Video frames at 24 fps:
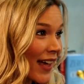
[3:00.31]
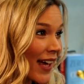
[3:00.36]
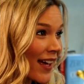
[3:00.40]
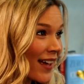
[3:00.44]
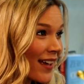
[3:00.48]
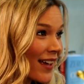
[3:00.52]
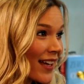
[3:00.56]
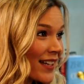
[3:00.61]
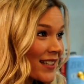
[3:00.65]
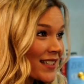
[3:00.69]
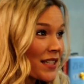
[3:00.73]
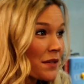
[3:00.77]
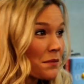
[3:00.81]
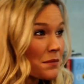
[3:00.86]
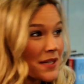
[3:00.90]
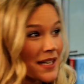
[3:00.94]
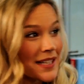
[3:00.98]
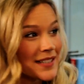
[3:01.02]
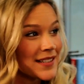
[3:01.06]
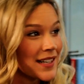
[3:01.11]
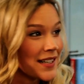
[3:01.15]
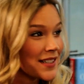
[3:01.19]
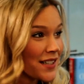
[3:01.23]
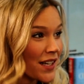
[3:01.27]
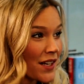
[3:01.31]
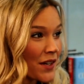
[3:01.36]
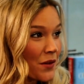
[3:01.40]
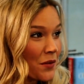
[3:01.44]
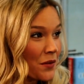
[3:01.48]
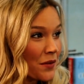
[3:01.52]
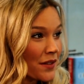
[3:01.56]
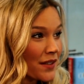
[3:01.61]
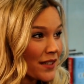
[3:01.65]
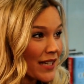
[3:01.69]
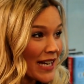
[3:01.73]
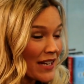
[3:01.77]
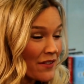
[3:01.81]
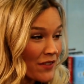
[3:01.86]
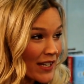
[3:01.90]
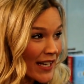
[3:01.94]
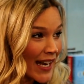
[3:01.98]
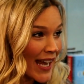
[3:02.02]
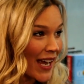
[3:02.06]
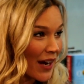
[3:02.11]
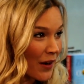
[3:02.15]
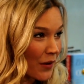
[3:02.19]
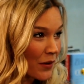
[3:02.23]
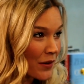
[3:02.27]
that and some days I don't. Even
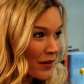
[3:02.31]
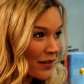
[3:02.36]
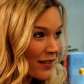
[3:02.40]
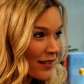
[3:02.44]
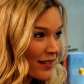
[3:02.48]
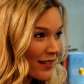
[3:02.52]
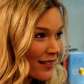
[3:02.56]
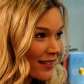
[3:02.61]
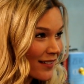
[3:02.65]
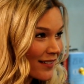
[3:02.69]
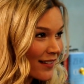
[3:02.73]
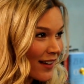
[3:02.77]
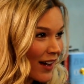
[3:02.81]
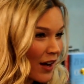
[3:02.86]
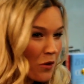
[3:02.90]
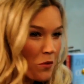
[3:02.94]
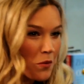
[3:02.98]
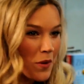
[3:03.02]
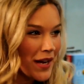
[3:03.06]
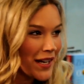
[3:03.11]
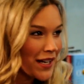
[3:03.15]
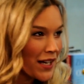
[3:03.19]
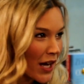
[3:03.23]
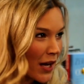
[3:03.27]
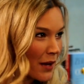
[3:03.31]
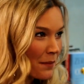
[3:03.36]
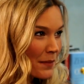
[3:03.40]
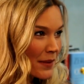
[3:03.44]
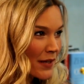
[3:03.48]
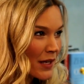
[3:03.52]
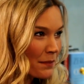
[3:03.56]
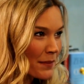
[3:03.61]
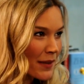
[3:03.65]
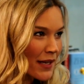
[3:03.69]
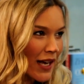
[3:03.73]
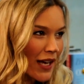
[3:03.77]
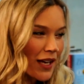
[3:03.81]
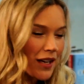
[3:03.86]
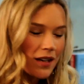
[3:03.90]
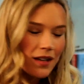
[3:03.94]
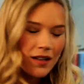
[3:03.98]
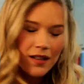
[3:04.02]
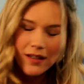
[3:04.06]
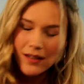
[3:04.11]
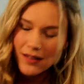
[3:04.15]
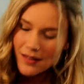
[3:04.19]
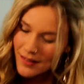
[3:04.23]
now, I'll wake up and I'll be like, oh,